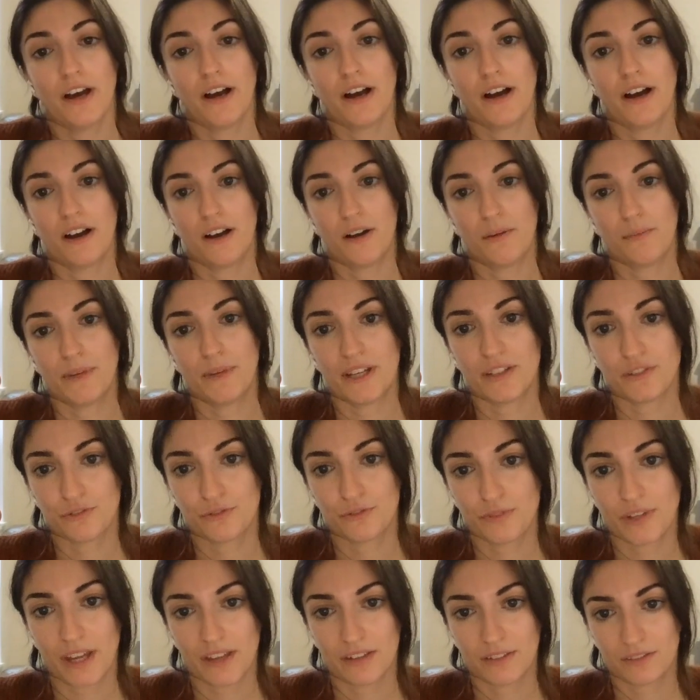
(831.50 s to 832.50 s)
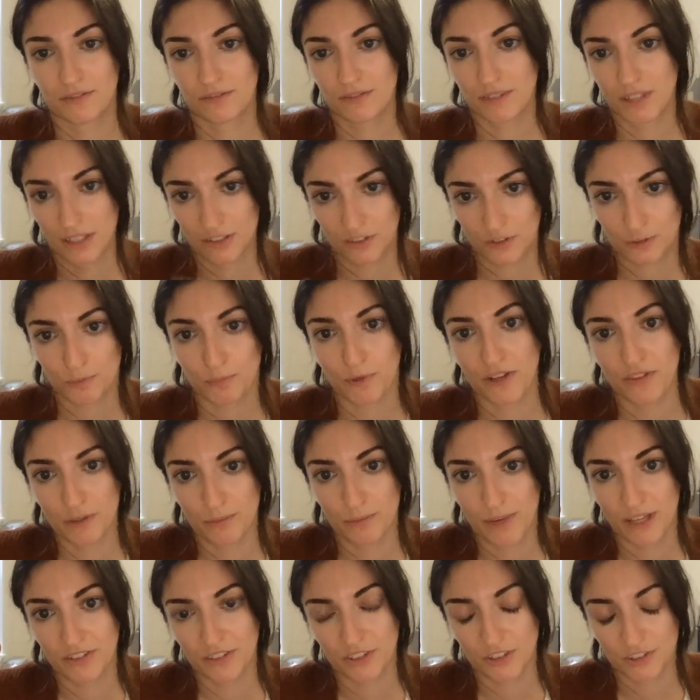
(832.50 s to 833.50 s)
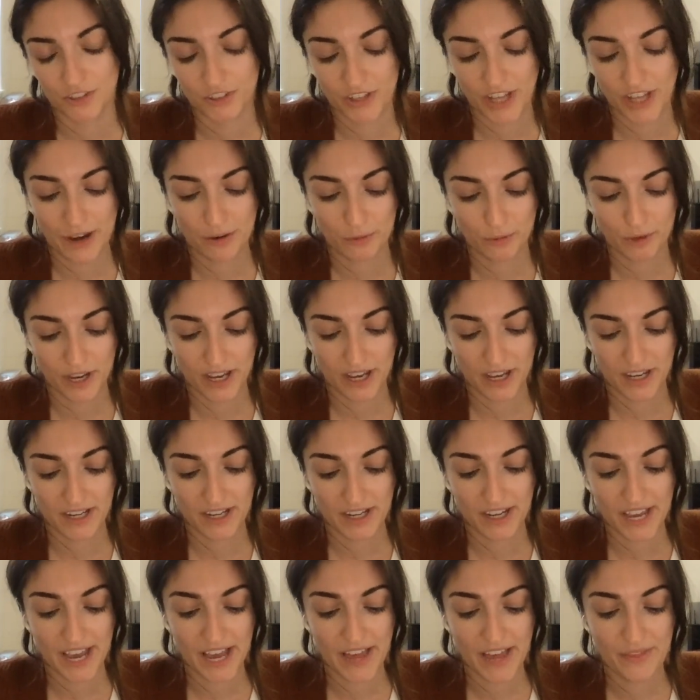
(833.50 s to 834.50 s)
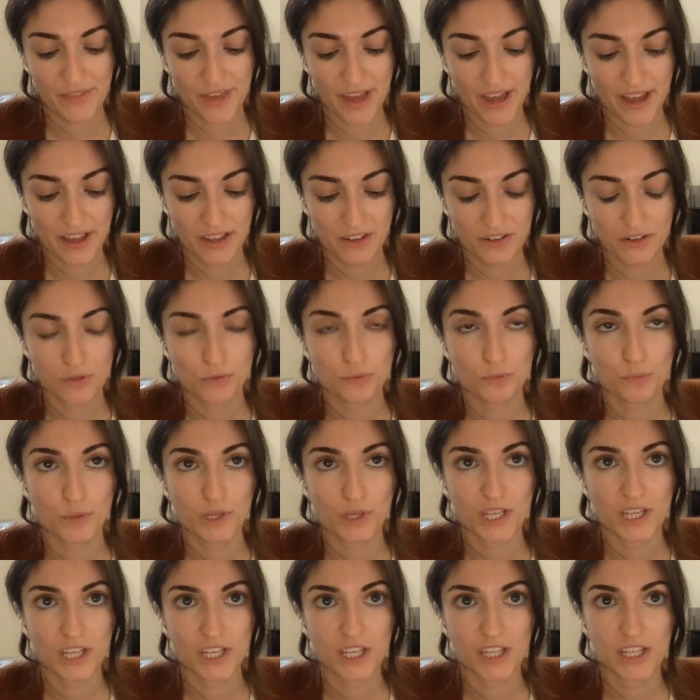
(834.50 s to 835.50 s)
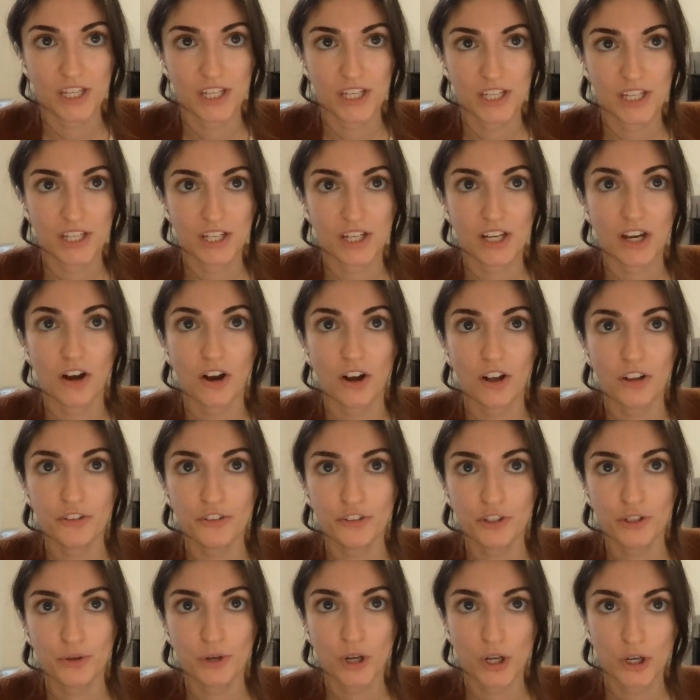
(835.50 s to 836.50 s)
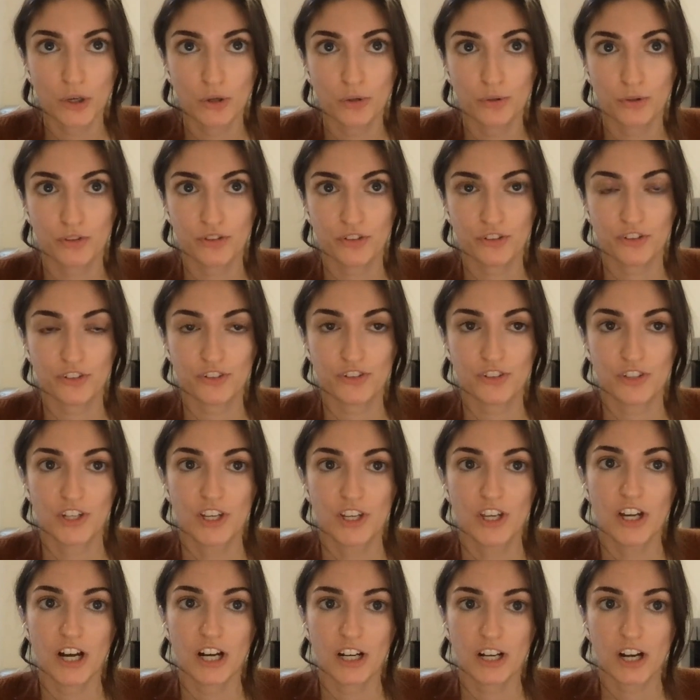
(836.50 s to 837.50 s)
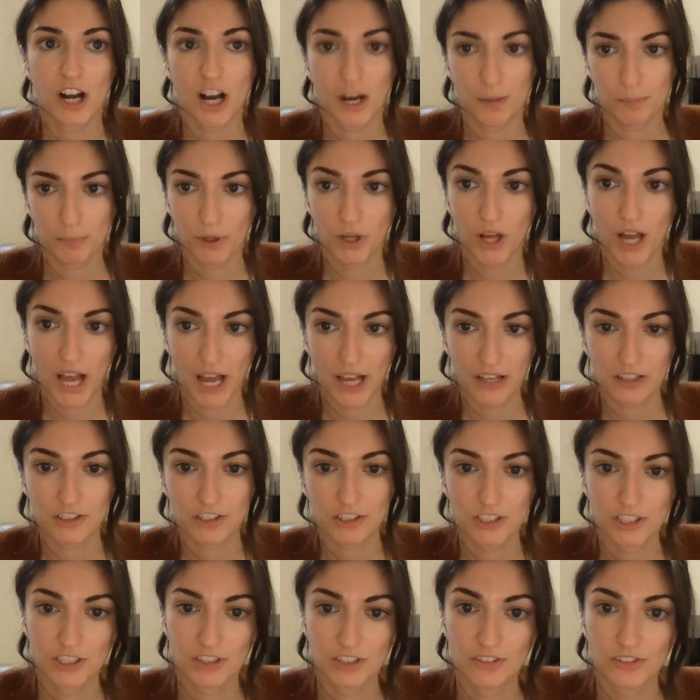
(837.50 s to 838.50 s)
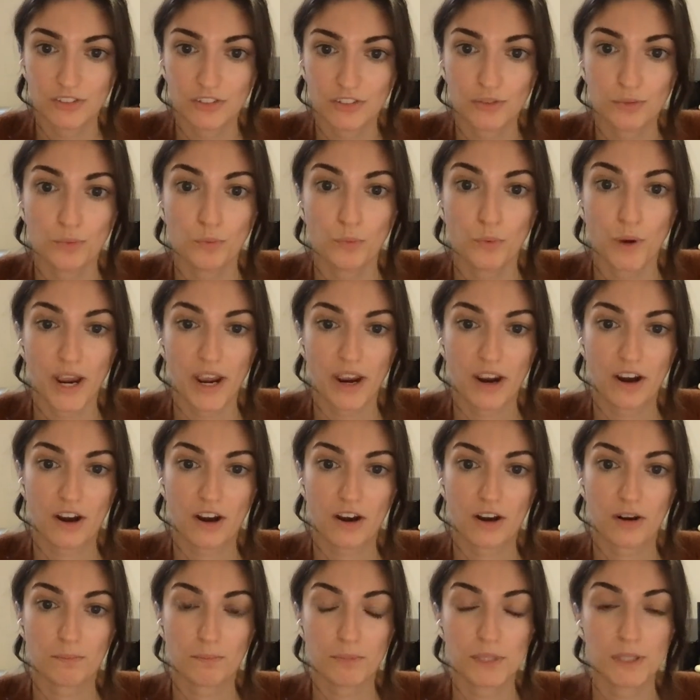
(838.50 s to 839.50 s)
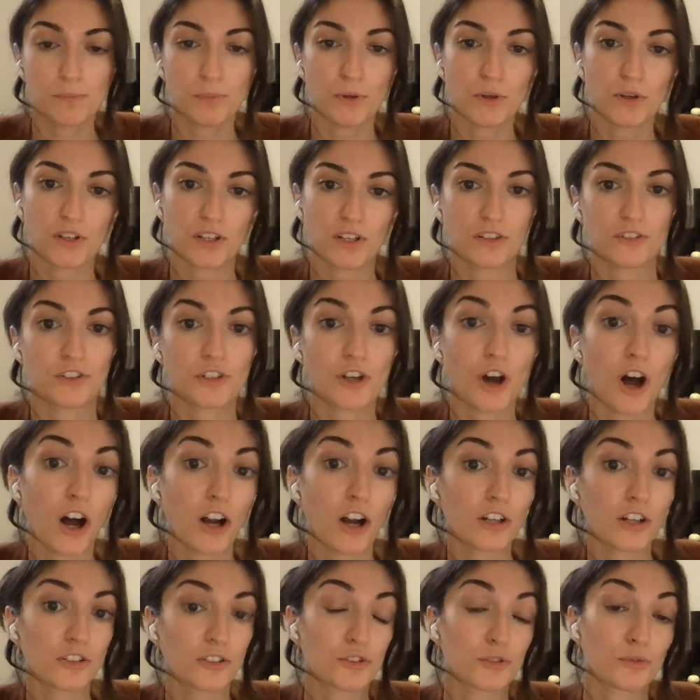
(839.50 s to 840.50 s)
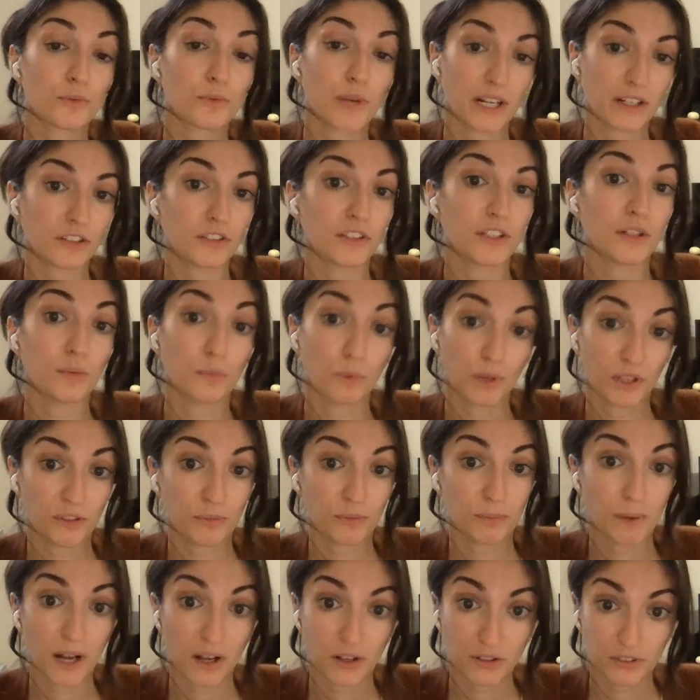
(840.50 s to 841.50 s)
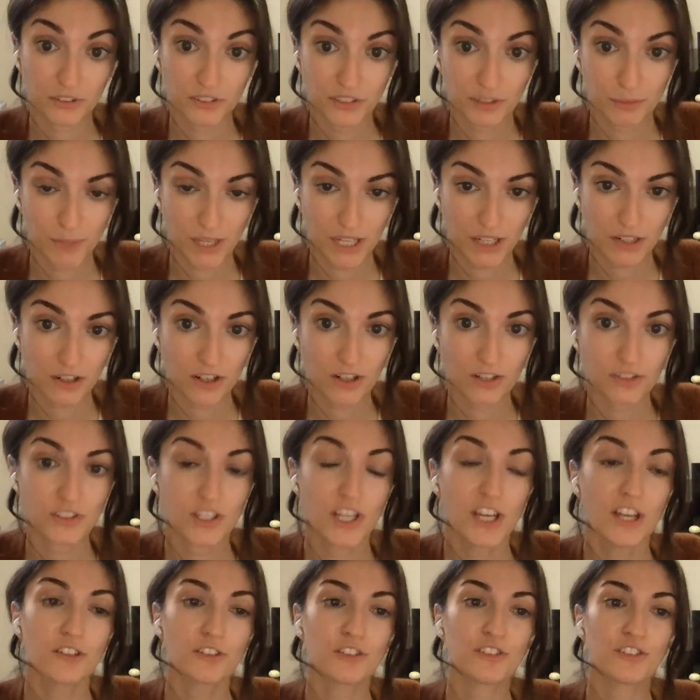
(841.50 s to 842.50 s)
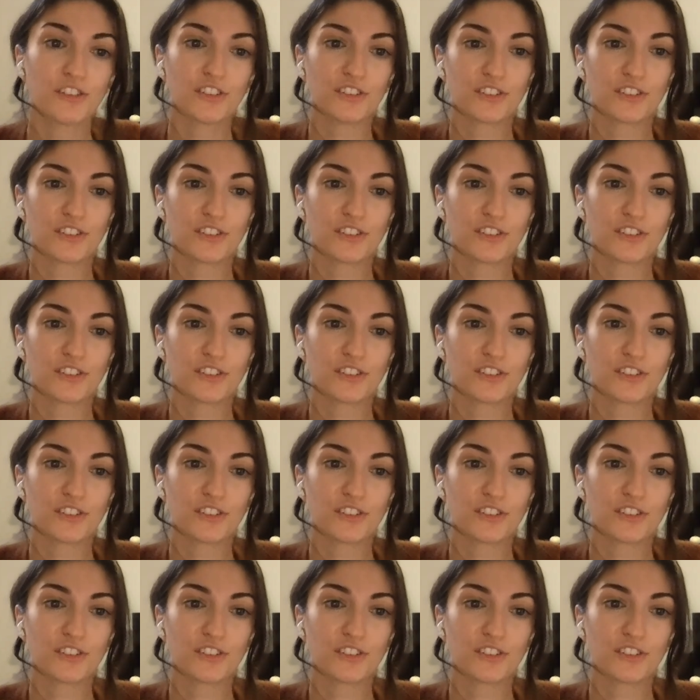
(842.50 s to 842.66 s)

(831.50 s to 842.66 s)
and kind of spread the message that way. And then we also host a couple actions where people can talk directly with policymakers. So